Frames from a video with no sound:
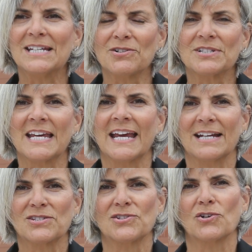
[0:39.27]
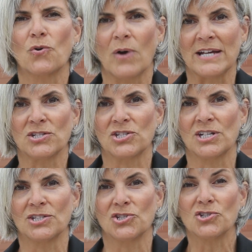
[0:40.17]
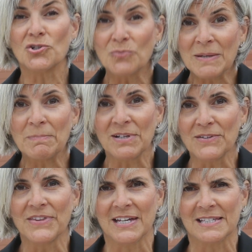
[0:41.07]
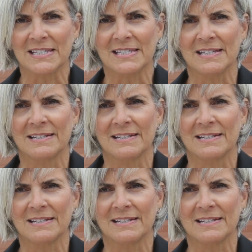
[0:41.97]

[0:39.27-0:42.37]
geared to answer the question, should we build this?